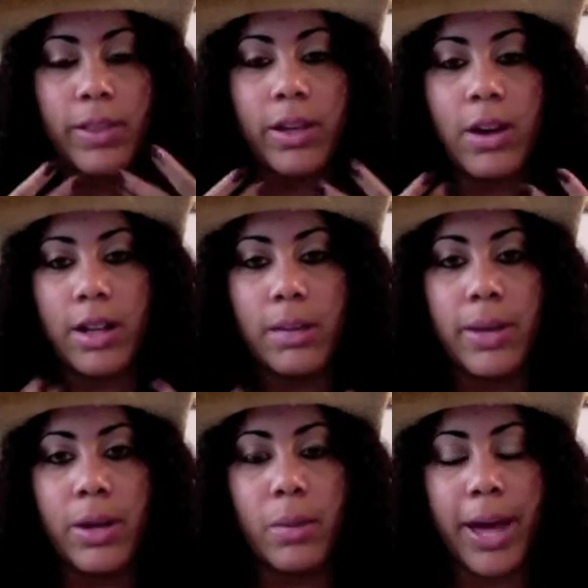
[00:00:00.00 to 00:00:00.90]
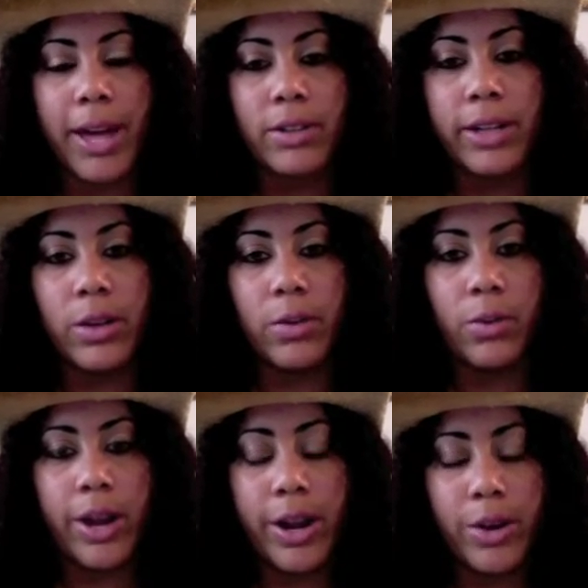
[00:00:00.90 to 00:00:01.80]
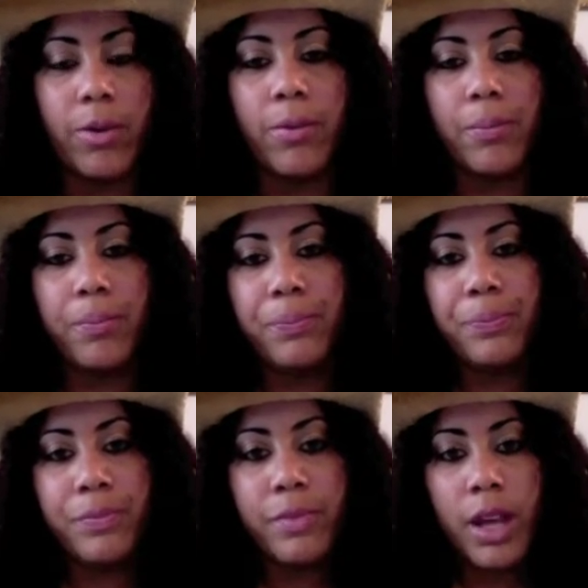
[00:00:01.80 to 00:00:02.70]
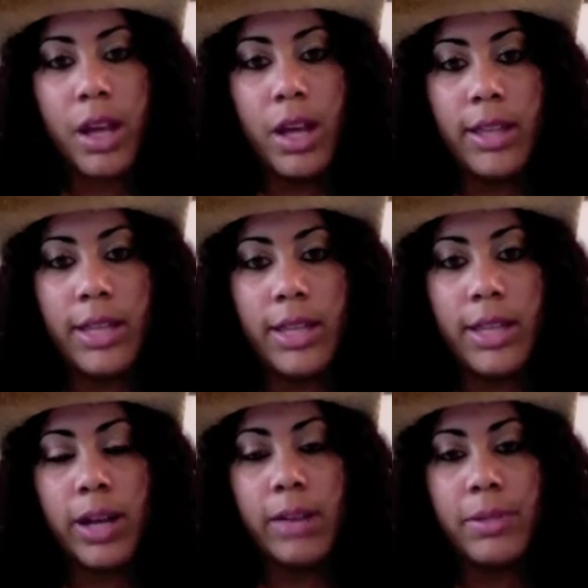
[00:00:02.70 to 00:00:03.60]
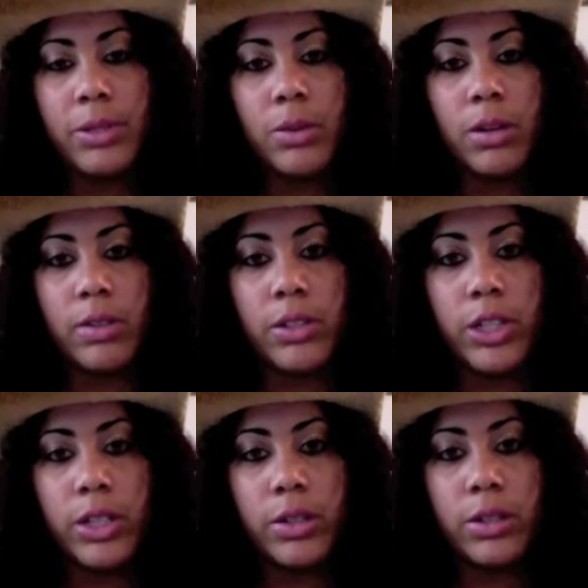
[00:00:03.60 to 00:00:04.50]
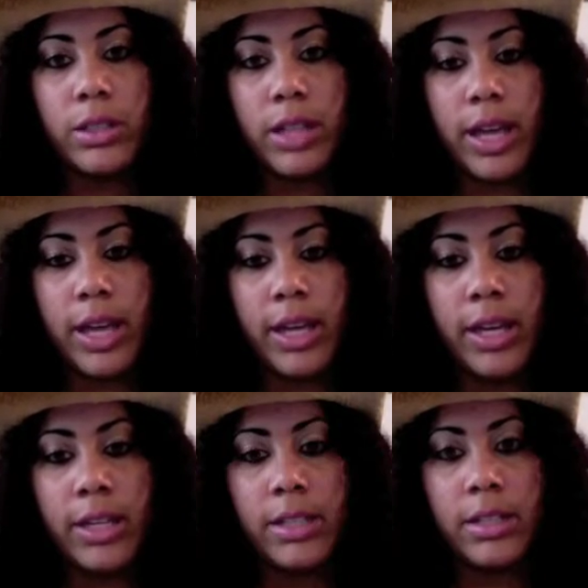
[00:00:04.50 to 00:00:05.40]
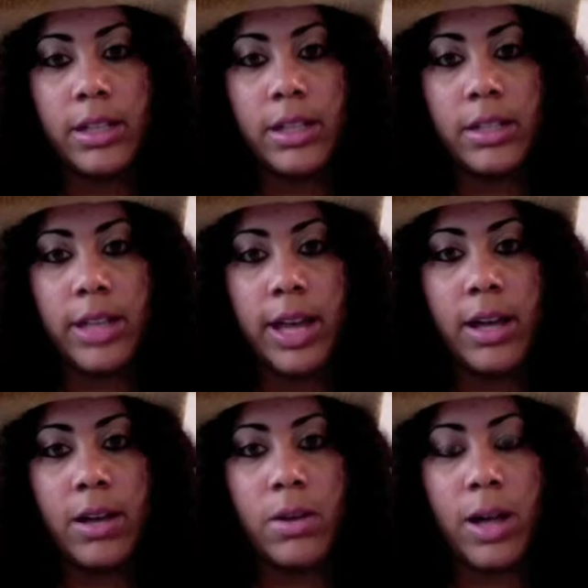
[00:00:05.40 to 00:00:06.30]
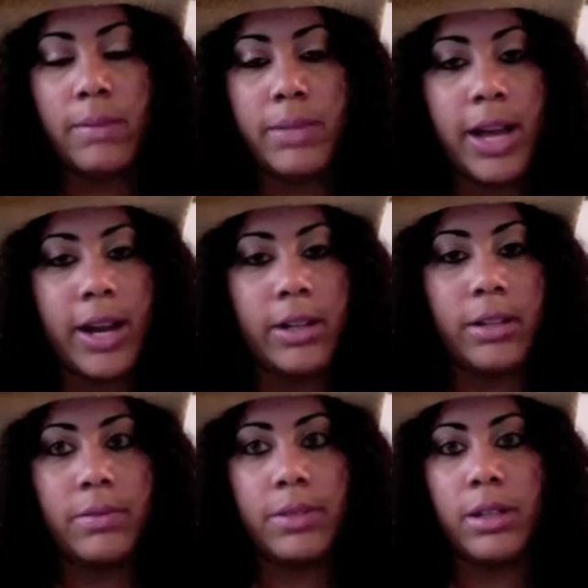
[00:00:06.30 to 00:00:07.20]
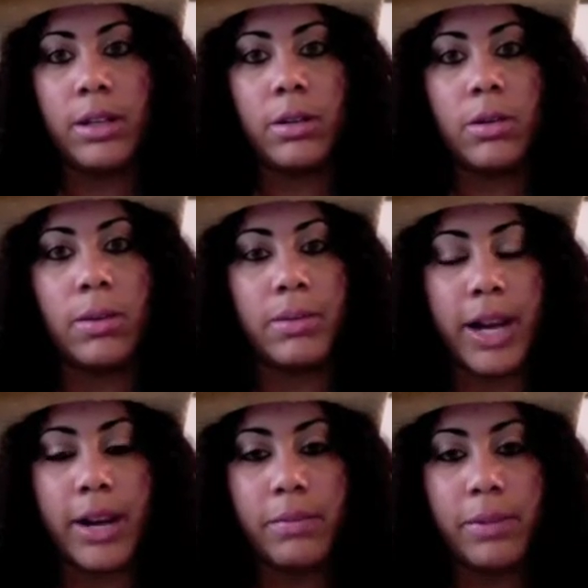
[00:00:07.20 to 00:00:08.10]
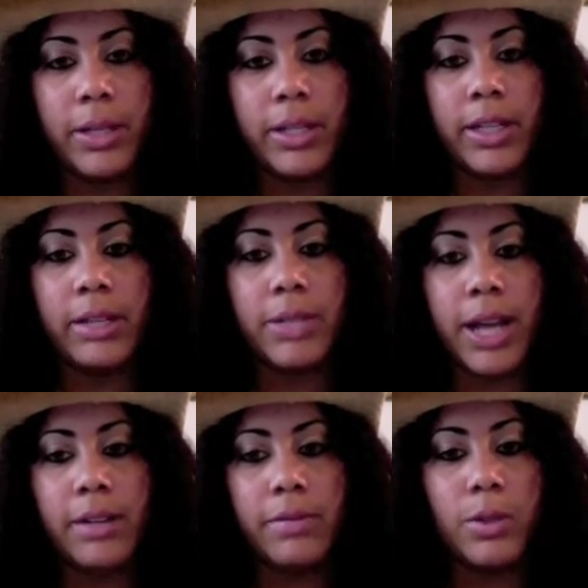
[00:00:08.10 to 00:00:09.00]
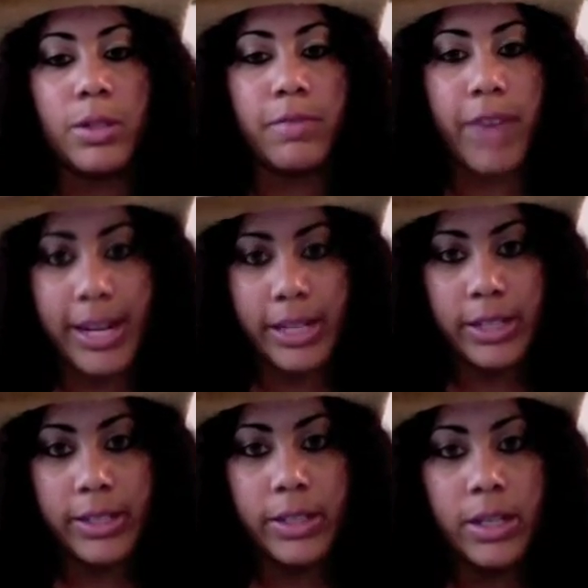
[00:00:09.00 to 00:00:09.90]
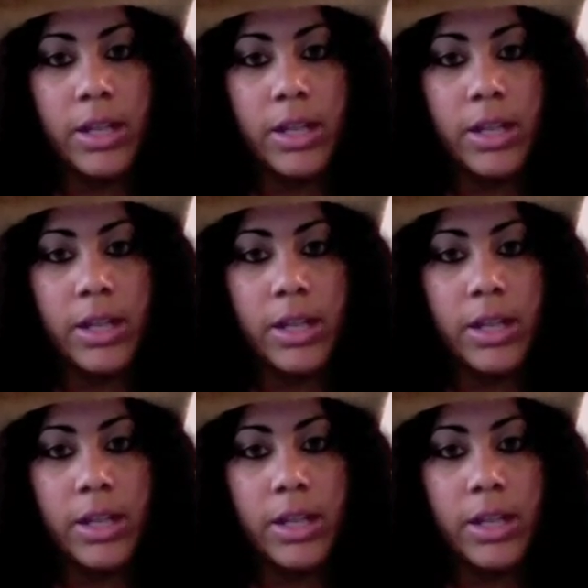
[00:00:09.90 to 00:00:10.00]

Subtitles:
they call it male pattern hair growth. And that's what I have been doing all these years. And now I'm tired of, you know, I'm tired of plucking. I'm tired of using Vanica,